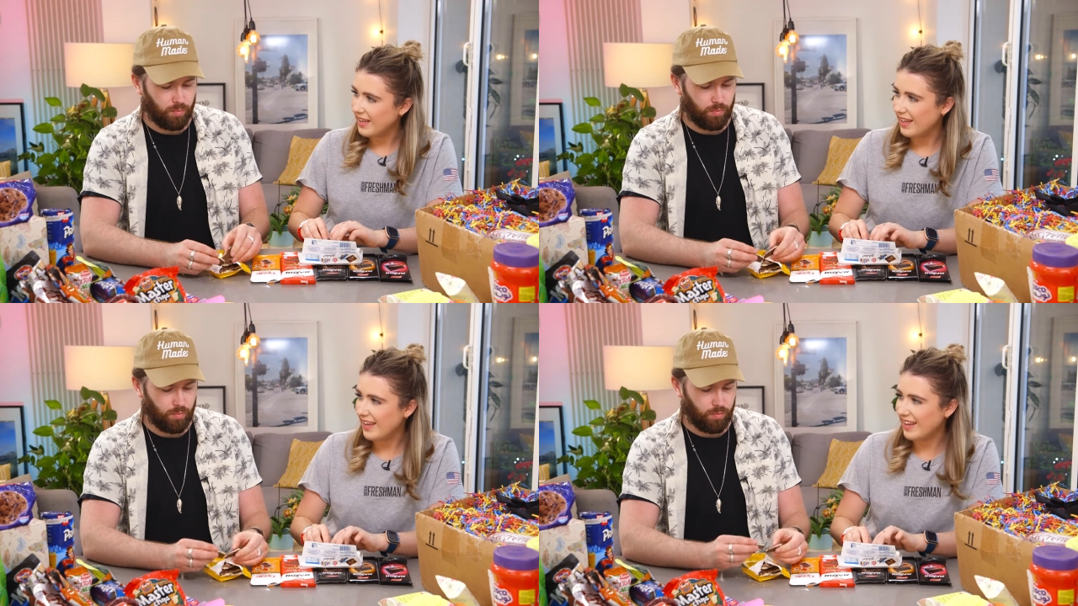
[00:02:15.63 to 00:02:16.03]

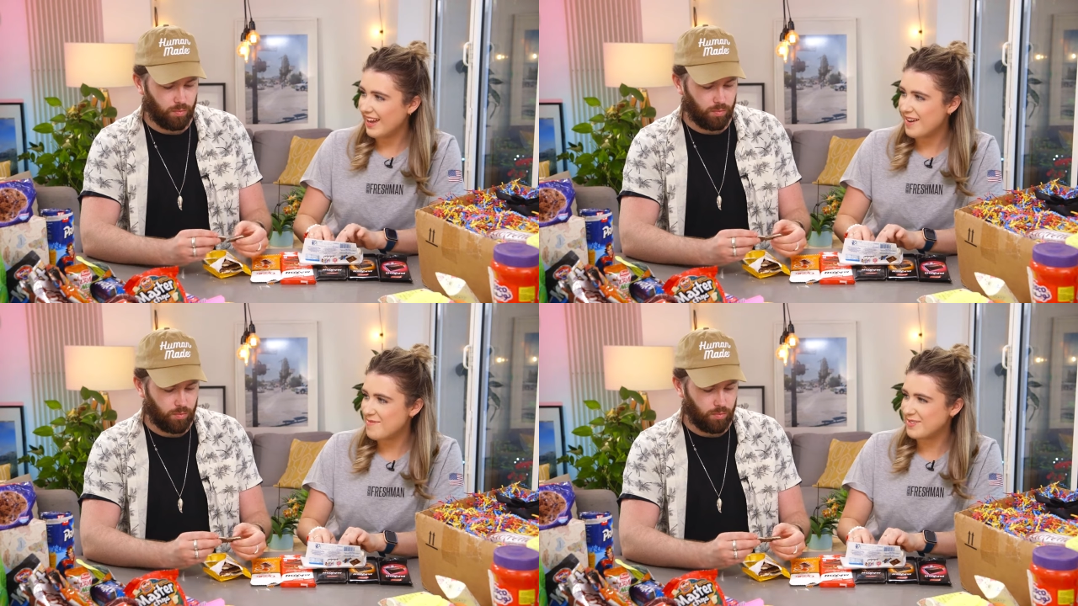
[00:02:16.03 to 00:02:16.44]
Speaker 1: Here
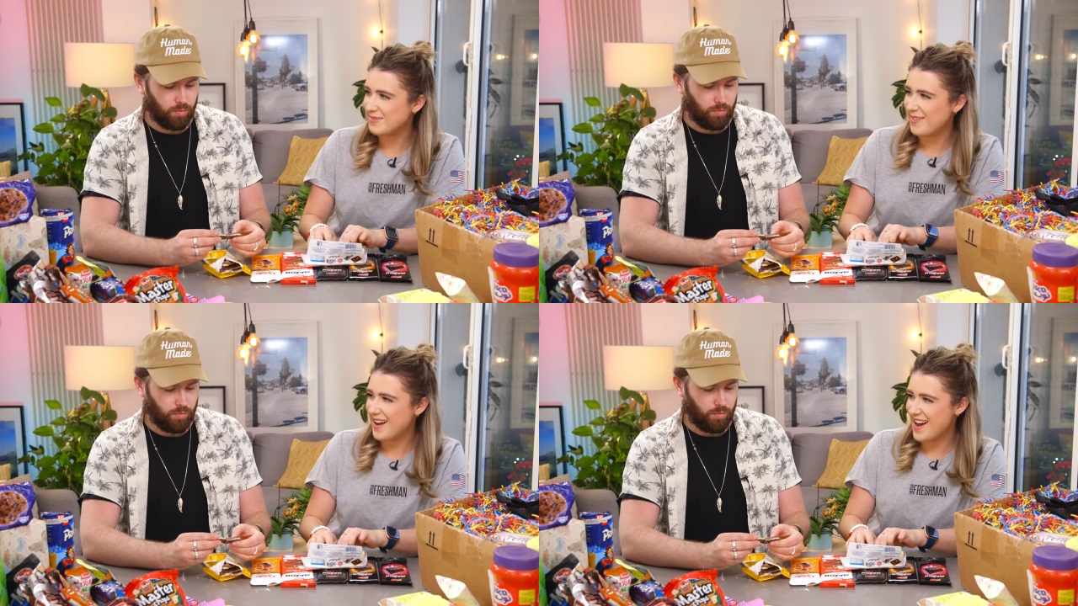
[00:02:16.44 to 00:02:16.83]
comes
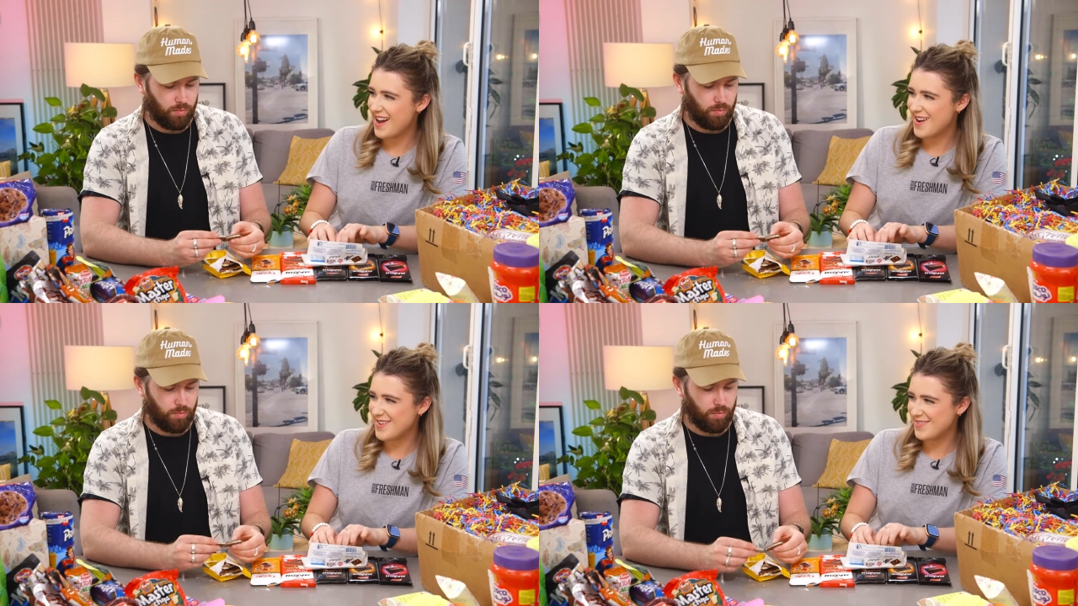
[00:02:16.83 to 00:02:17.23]

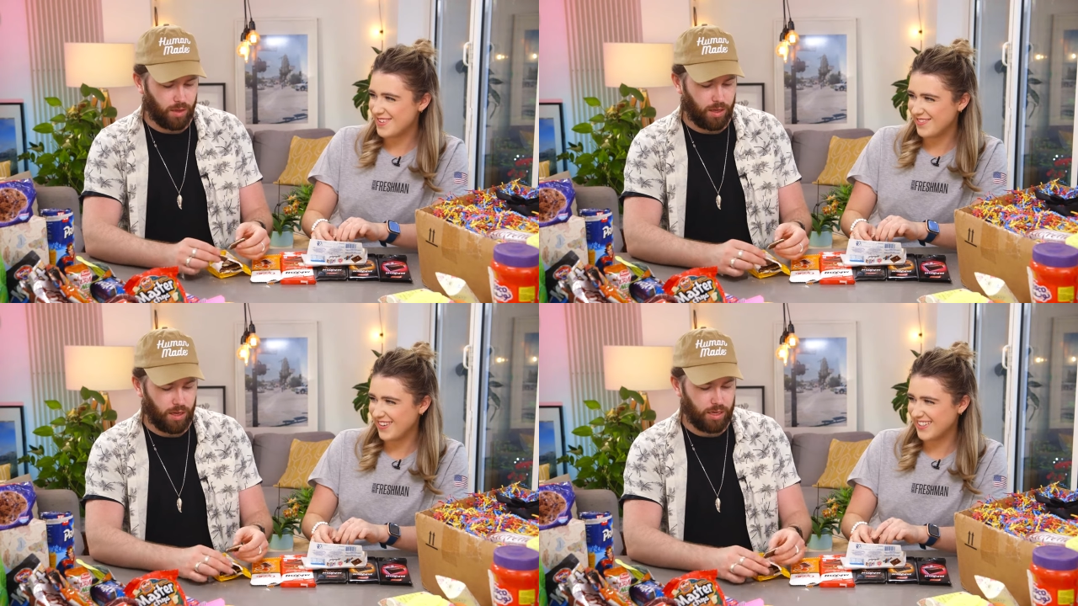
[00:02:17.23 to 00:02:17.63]
Mom,
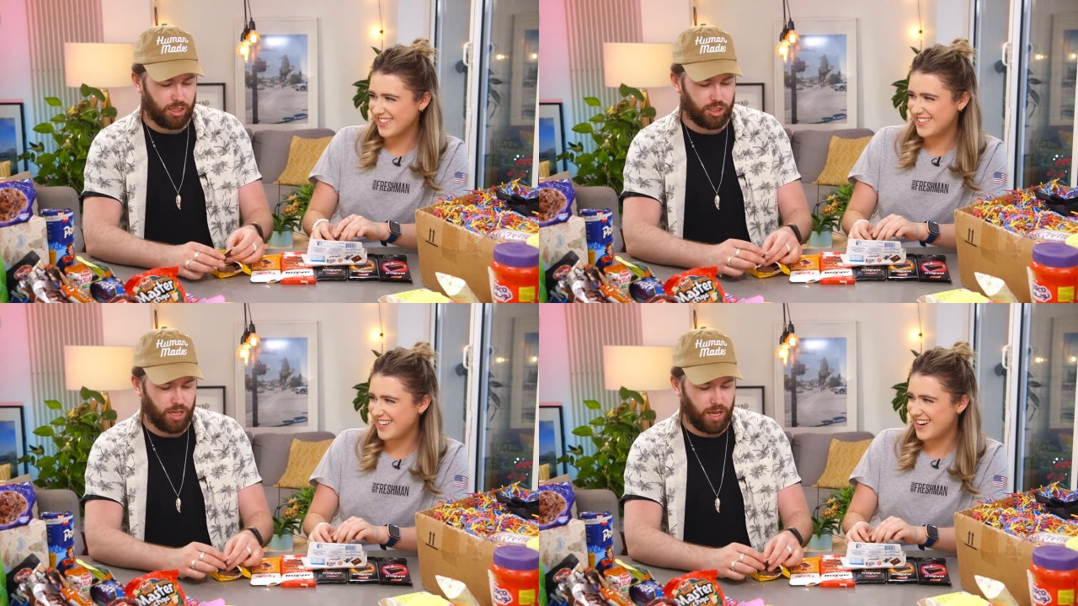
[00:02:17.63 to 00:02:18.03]
the Here real
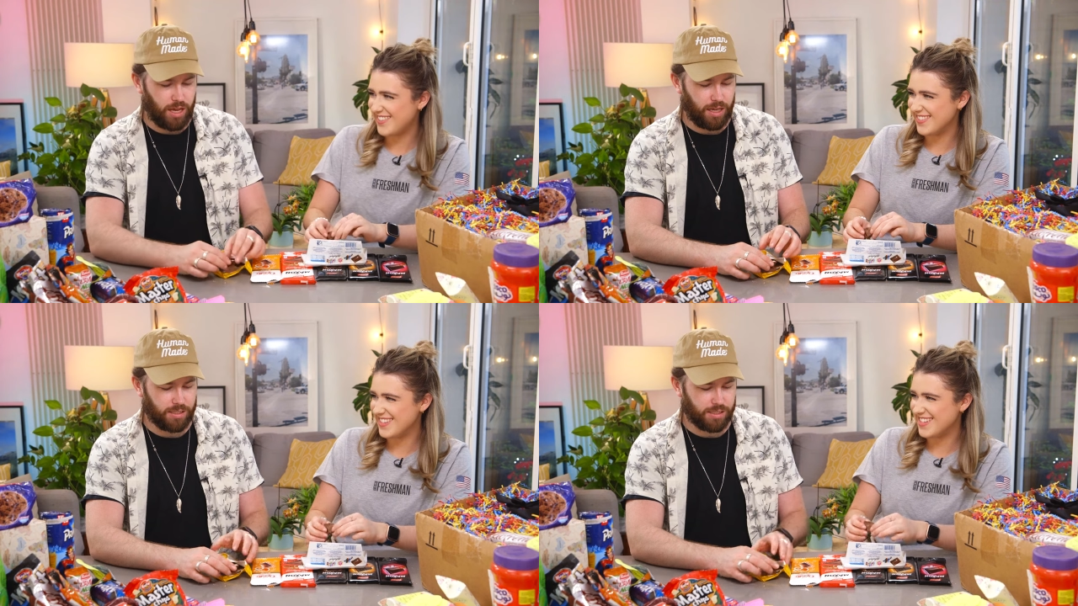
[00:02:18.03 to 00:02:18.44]

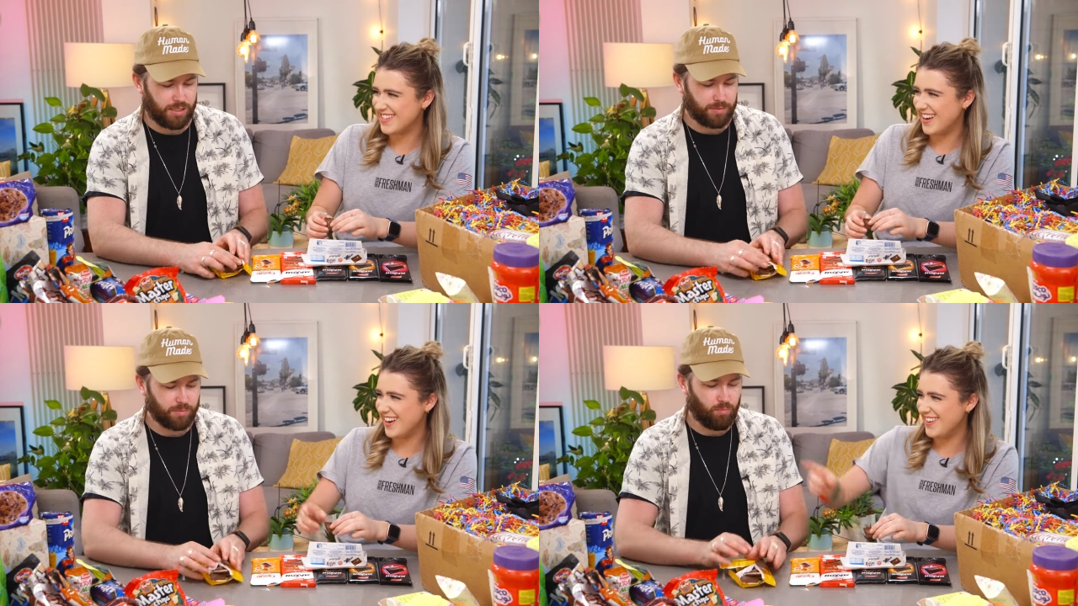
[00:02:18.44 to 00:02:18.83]
star is. of the
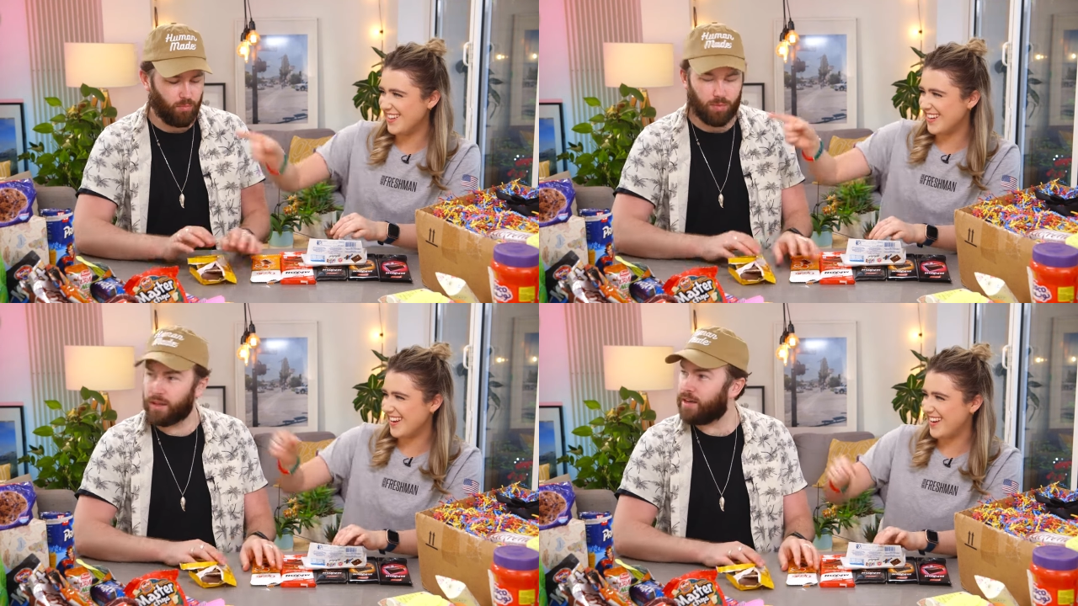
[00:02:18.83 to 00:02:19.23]
show.
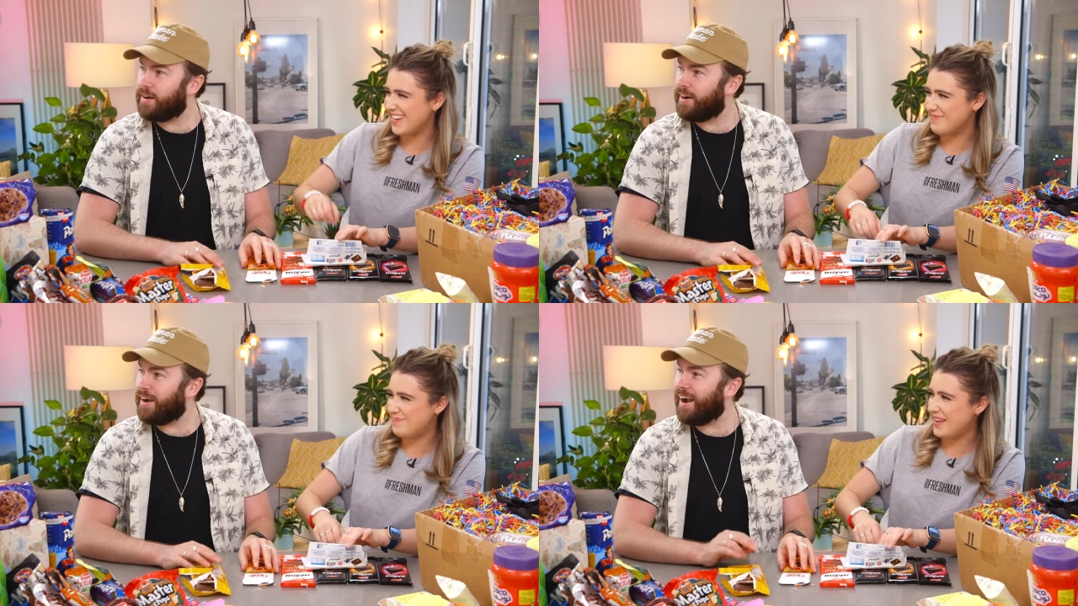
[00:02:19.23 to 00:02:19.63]

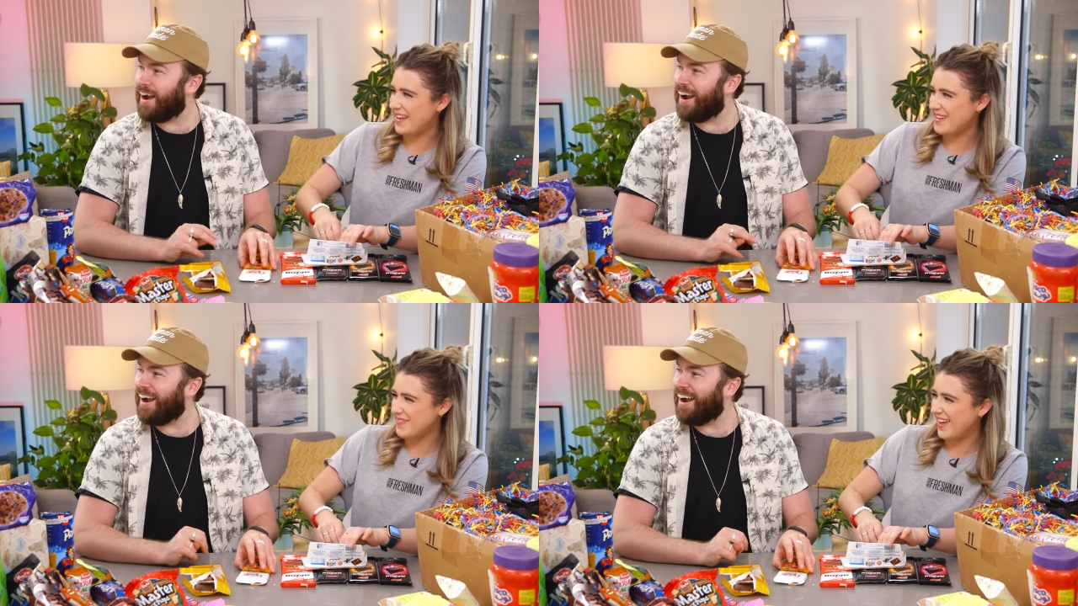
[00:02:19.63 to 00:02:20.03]
Look at
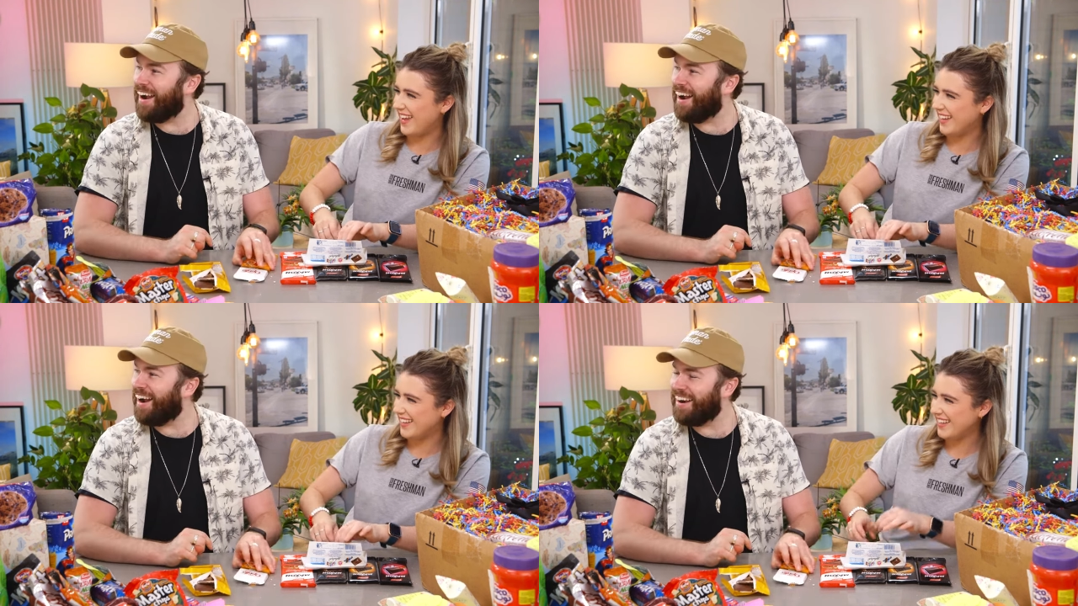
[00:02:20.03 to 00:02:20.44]

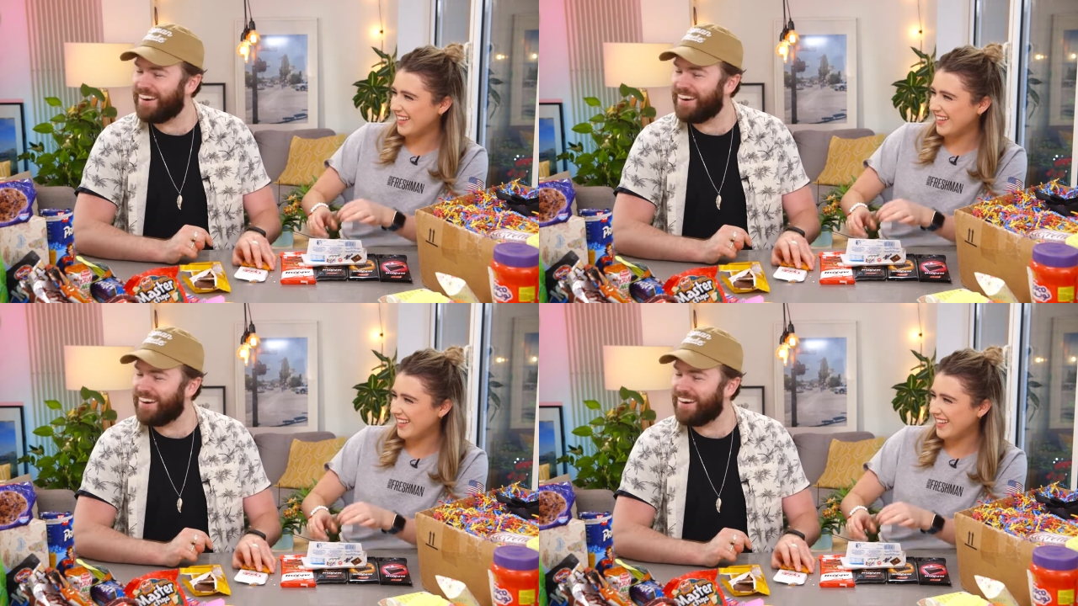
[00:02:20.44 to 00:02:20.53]
her